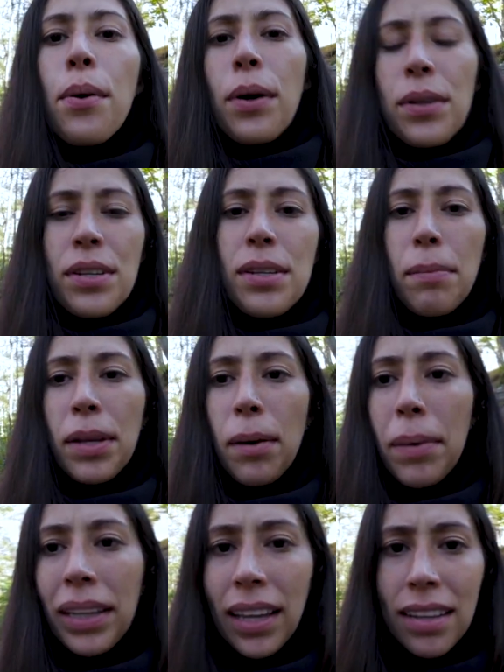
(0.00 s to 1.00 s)
Oh, there's something
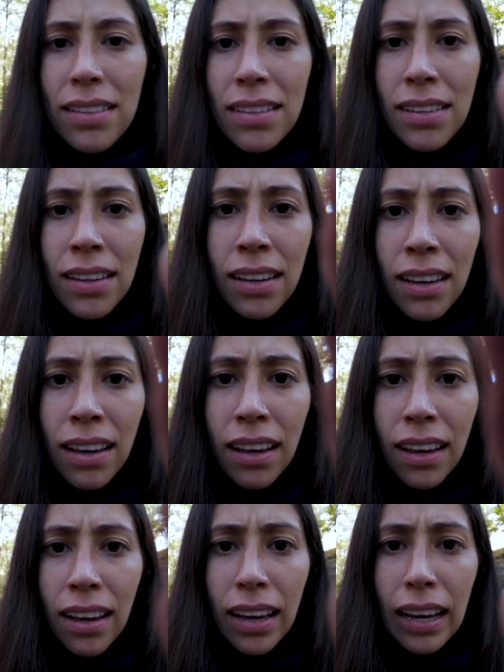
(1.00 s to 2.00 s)
on my lens.
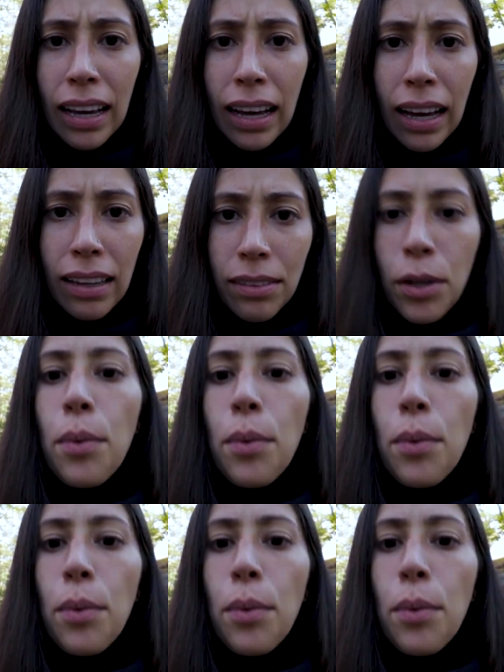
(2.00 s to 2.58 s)
Ah.